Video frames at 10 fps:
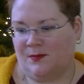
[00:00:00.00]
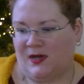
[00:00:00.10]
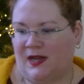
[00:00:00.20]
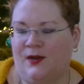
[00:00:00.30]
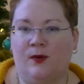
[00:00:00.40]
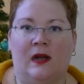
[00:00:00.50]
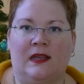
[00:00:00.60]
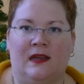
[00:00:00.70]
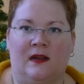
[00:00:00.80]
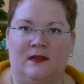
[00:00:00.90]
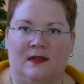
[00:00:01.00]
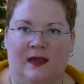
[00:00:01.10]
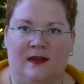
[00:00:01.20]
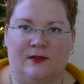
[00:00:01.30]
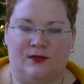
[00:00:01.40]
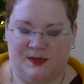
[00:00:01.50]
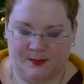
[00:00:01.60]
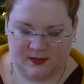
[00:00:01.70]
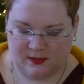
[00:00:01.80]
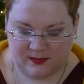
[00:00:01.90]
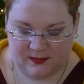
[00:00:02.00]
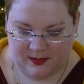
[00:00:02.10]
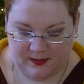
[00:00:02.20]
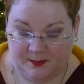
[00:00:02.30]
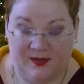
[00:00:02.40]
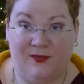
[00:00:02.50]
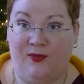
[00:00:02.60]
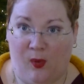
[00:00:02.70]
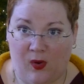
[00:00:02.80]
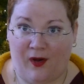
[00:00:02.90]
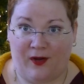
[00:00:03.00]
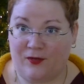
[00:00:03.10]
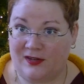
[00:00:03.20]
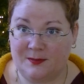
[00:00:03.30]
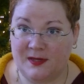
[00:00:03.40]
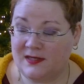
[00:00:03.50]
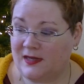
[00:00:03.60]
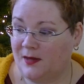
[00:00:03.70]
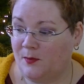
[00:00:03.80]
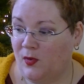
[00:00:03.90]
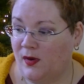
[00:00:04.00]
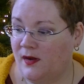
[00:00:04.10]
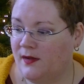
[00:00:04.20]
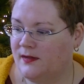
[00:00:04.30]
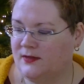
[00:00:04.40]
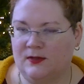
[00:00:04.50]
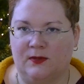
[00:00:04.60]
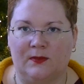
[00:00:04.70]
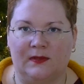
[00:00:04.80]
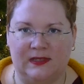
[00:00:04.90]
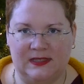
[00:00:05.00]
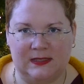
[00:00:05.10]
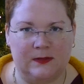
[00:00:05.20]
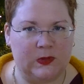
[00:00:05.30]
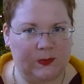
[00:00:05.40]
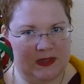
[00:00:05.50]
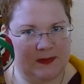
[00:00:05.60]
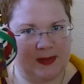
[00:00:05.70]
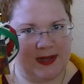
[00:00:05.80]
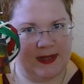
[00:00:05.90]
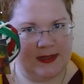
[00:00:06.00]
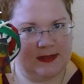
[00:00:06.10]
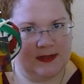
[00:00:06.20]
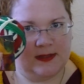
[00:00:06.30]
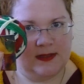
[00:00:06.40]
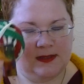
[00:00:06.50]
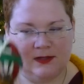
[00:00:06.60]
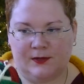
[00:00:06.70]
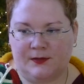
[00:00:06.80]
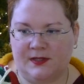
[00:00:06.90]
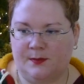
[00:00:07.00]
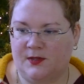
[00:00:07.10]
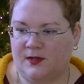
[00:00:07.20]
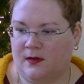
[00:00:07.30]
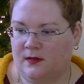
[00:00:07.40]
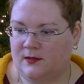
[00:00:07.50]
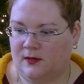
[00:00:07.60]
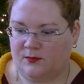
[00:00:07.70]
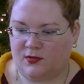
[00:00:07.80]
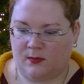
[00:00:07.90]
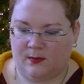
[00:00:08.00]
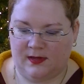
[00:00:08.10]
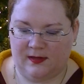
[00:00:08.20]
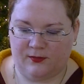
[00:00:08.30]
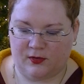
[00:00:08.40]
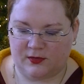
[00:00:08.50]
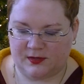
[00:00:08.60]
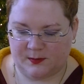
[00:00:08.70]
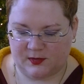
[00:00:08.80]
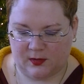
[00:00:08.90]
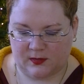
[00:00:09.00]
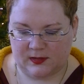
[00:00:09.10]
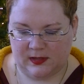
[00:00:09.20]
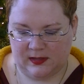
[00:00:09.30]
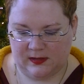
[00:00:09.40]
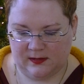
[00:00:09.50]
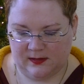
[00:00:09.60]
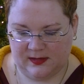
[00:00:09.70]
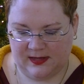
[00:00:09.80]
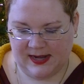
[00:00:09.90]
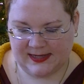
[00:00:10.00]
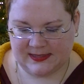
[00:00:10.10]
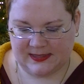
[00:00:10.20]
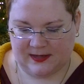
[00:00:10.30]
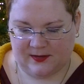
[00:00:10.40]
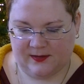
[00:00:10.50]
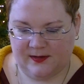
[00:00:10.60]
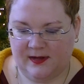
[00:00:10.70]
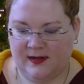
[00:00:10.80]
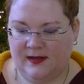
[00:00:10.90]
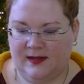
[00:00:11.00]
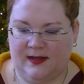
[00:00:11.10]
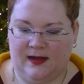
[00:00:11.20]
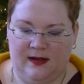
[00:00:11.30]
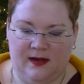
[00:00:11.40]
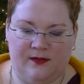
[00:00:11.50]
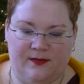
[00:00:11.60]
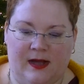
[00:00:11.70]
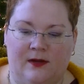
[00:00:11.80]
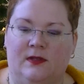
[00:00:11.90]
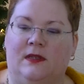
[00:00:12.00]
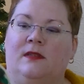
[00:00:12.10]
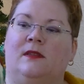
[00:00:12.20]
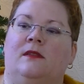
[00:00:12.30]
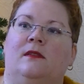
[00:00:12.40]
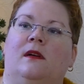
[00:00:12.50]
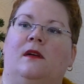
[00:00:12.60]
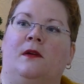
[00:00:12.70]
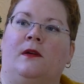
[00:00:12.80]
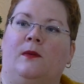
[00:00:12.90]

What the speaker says: on, but I know I can't get Christmas socks done before Christmas anymore. So this will be my Christmas cast on probably for Christmas socks in the next year. I love how these are